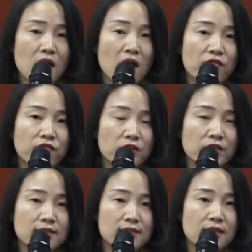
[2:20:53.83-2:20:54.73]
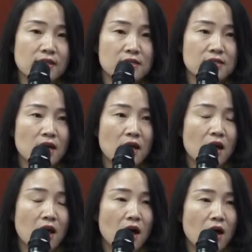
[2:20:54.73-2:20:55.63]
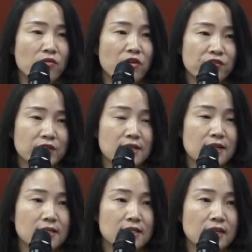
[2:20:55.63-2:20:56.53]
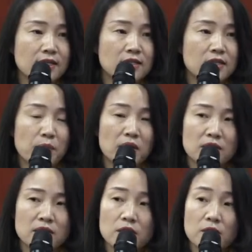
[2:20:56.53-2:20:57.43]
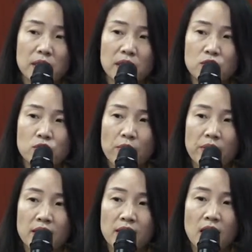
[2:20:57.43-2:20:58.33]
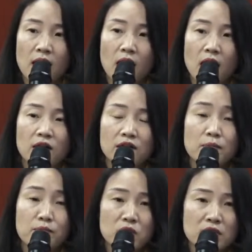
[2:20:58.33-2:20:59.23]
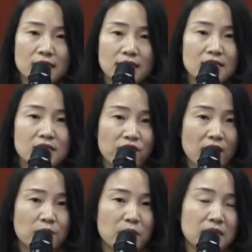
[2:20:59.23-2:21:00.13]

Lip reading: For instance, we facilitated the participatory community development